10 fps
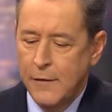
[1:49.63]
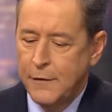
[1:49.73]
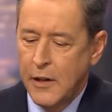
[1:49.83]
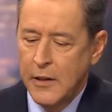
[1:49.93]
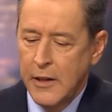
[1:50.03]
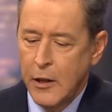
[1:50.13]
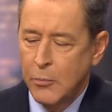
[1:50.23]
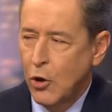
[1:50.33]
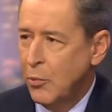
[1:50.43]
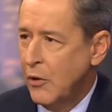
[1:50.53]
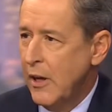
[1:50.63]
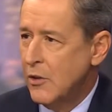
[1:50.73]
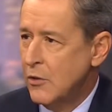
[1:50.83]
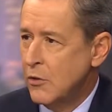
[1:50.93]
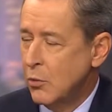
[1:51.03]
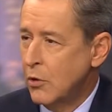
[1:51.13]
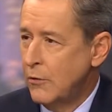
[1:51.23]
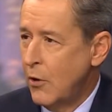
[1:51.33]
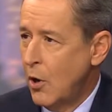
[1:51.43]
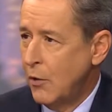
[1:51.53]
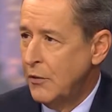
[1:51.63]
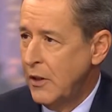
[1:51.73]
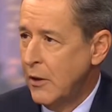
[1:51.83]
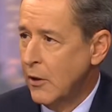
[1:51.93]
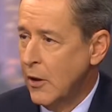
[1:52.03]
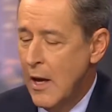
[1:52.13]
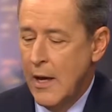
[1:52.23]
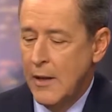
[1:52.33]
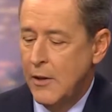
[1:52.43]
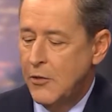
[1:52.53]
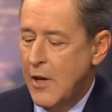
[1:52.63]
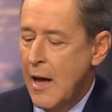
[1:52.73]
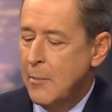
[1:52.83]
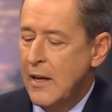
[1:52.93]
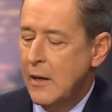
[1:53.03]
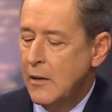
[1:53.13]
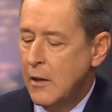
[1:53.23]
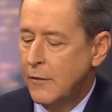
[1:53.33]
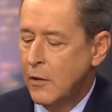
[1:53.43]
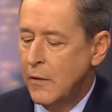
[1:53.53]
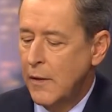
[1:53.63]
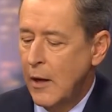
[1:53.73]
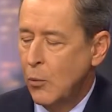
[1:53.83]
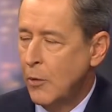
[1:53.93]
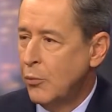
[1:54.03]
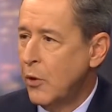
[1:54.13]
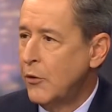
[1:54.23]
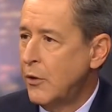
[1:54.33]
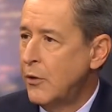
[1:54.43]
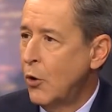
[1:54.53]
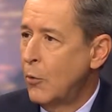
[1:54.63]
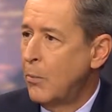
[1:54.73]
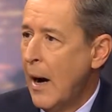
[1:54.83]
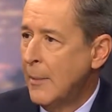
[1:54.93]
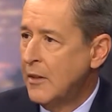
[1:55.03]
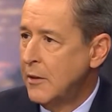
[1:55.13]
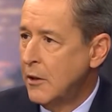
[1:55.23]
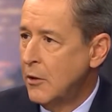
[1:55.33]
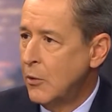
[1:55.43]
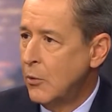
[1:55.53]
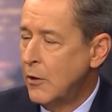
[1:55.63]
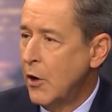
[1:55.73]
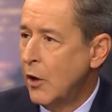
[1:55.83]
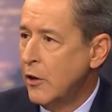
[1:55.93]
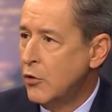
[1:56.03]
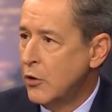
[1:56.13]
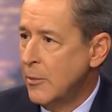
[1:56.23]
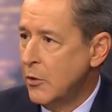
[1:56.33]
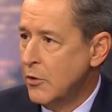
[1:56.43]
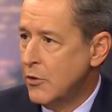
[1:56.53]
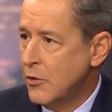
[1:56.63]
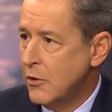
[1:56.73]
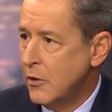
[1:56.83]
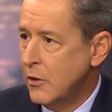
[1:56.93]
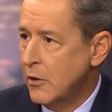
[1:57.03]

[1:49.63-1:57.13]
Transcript: that funding and appropriations were involved here, does that make it different than what President Obama did regarding Dreamers?